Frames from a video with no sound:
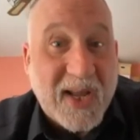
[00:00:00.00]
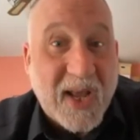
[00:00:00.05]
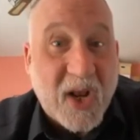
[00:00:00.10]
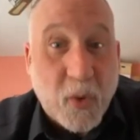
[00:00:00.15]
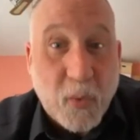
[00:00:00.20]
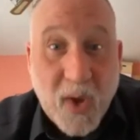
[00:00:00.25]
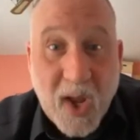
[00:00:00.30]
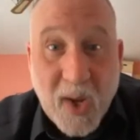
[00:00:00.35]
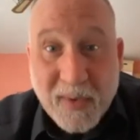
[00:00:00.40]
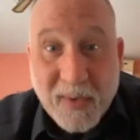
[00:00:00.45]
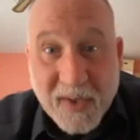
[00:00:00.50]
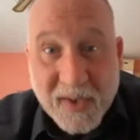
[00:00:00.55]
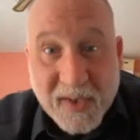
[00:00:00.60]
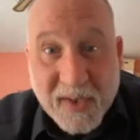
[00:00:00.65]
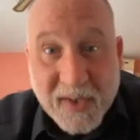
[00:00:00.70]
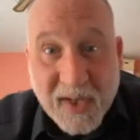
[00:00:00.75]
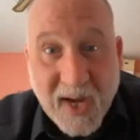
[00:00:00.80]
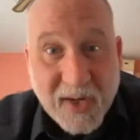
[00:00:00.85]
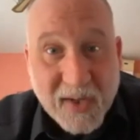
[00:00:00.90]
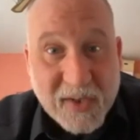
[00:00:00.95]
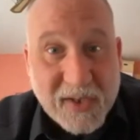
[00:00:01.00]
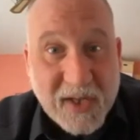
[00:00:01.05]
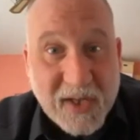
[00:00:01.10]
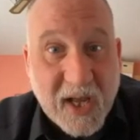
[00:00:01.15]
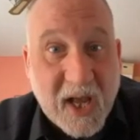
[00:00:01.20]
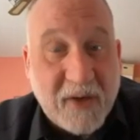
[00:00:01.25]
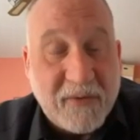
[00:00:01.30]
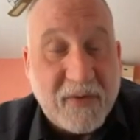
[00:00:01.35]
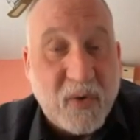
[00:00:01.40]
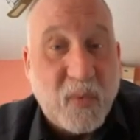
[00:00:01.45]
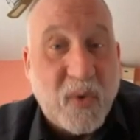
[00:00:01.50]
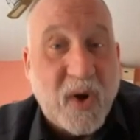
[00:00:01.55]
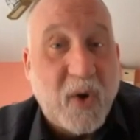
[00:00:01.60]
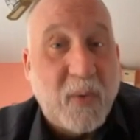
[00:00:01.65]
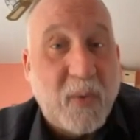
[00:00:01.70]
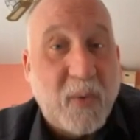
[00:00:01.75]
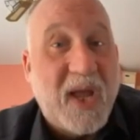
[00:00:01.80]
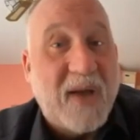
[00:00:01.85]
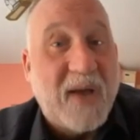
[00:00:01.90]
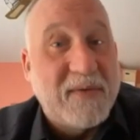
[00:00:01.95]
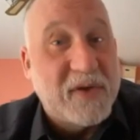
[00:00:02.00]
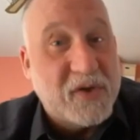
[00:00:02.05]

get away with this kind of stuff and where we have